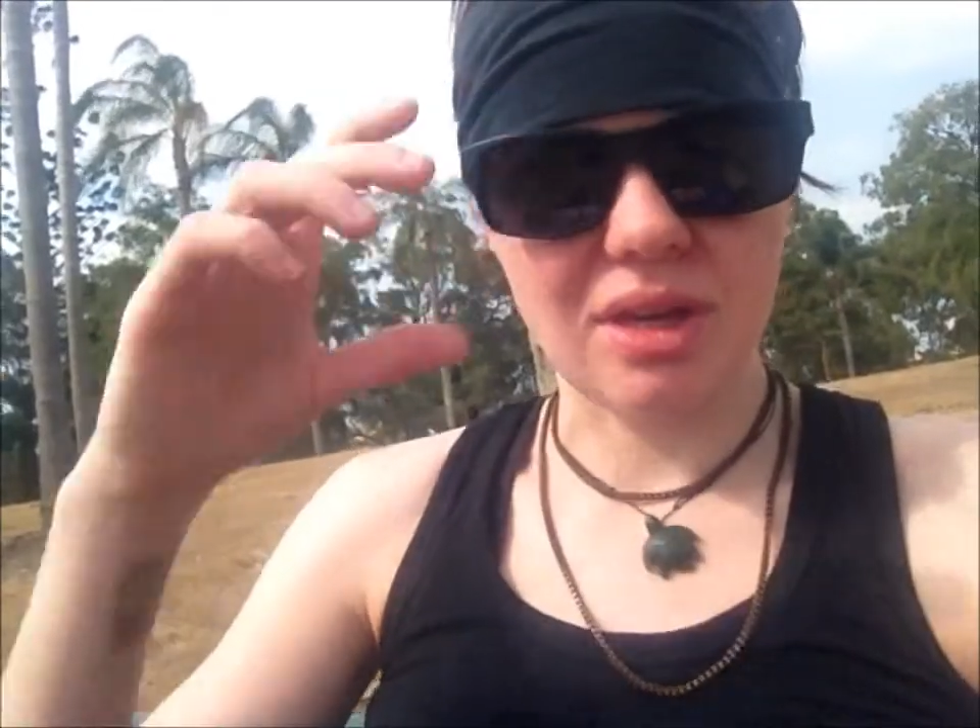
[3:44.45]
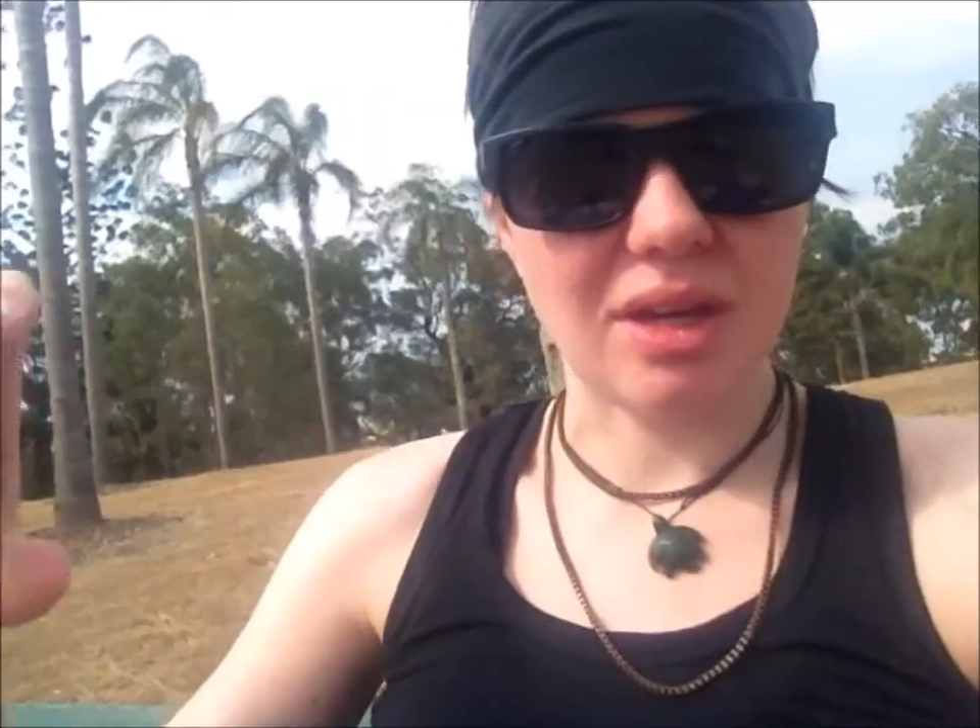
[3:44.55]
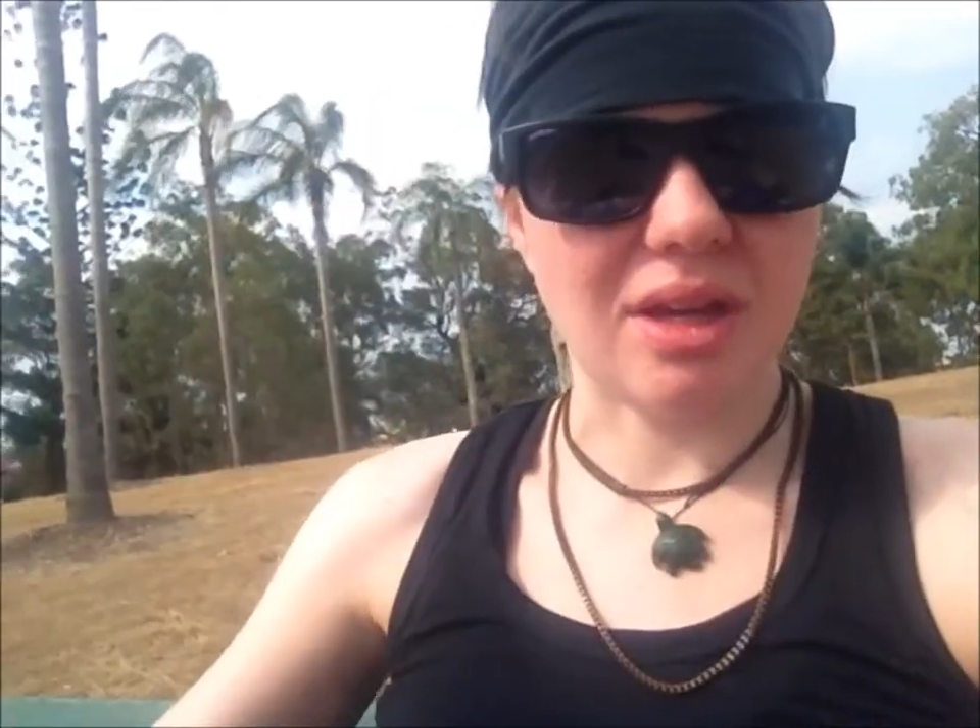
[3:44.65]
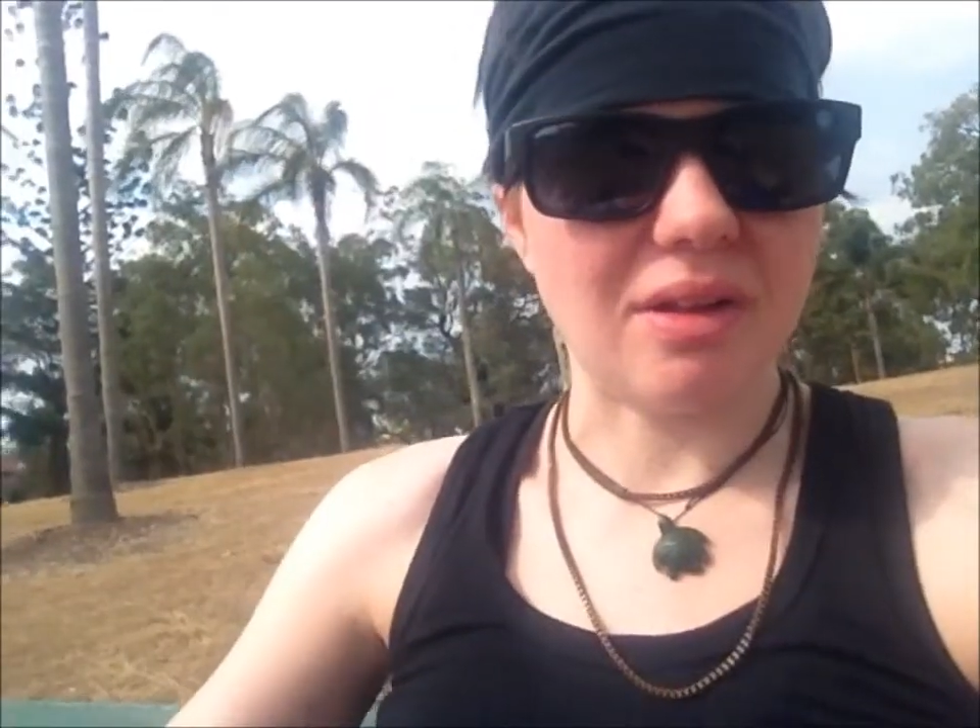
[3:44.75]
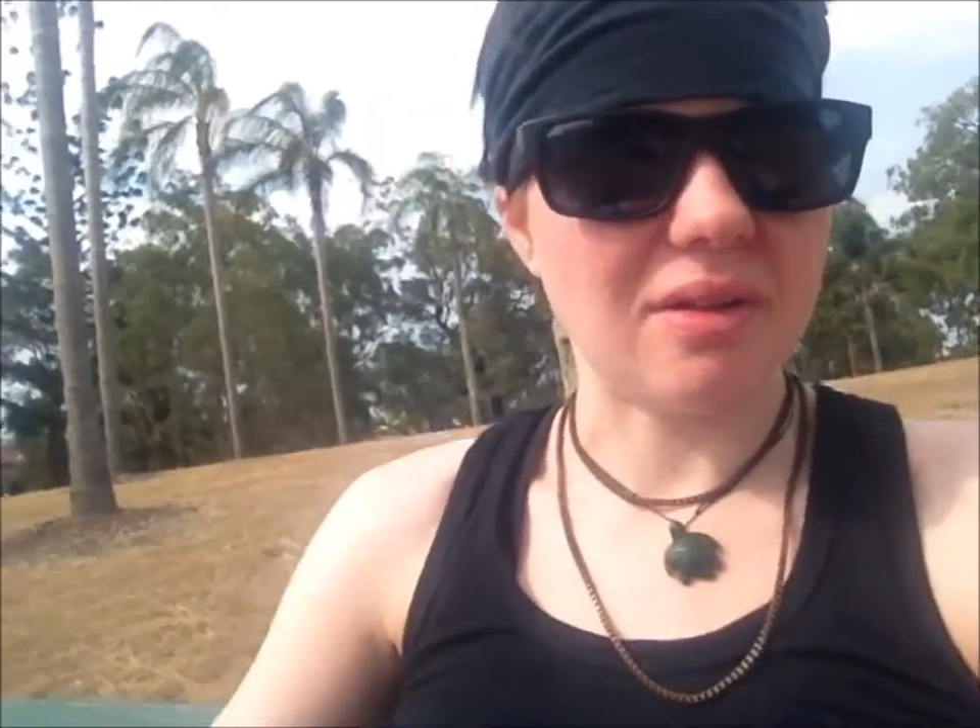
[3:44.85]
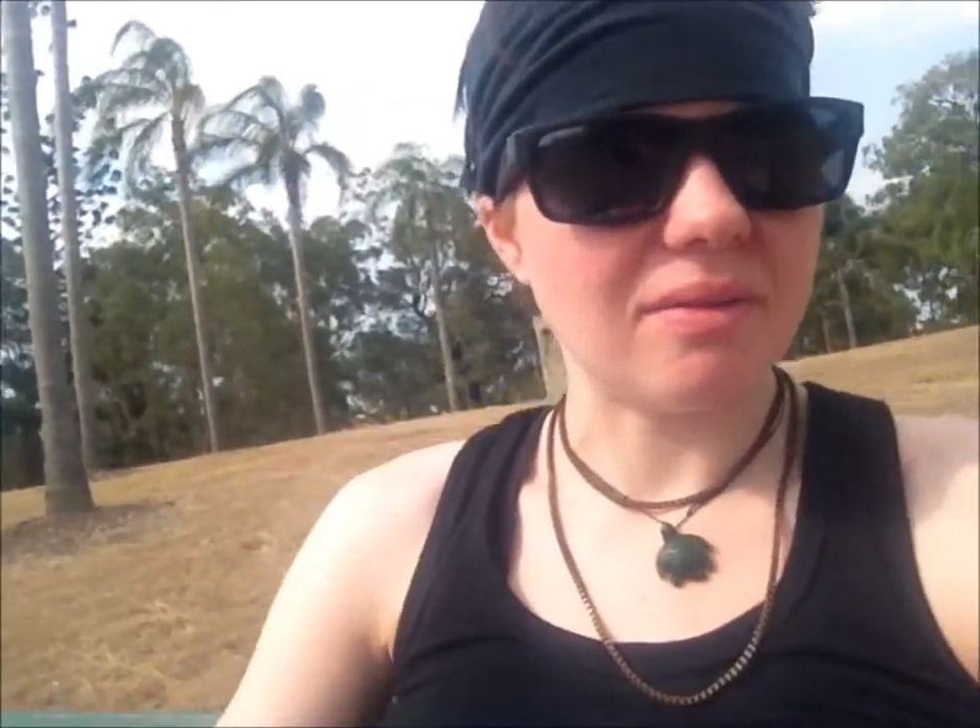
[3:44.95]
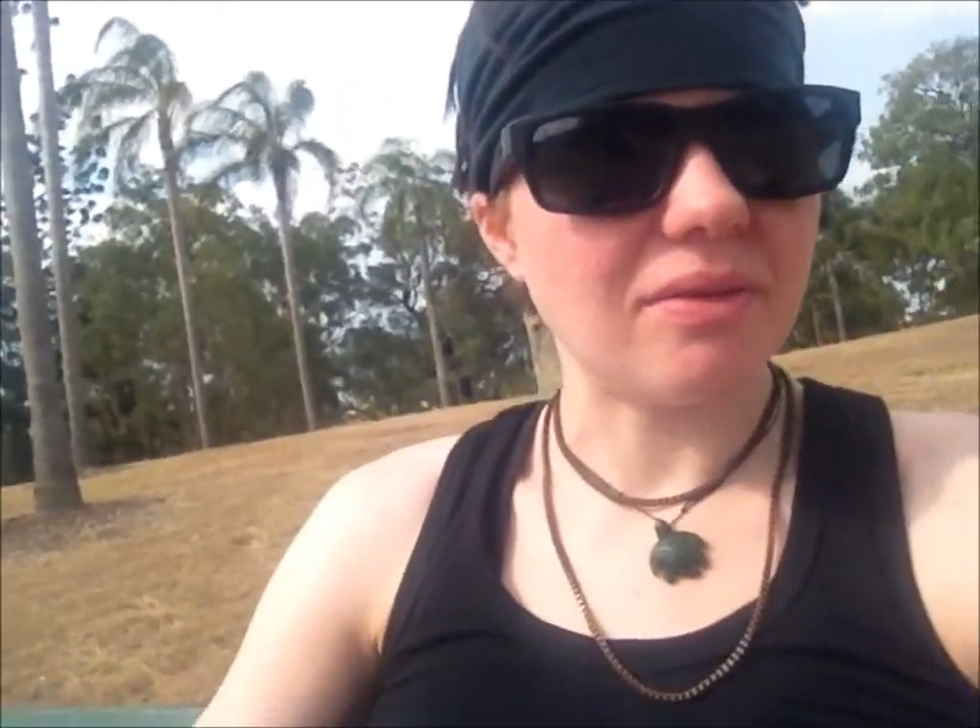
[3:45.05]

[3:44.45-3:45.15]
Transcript: again.